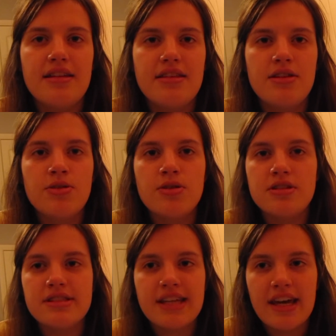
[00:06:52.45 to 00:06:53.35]
the
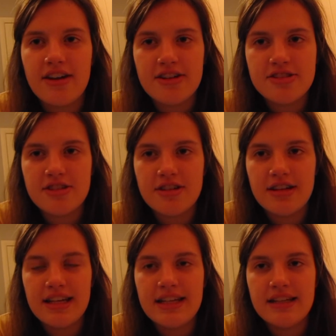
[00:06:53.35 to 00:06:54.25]
Lord's character
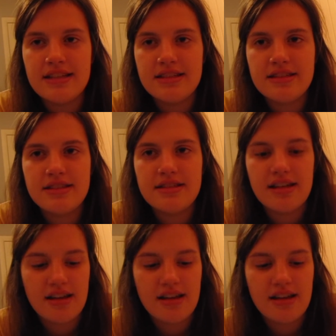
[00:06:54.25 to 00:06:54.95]
and his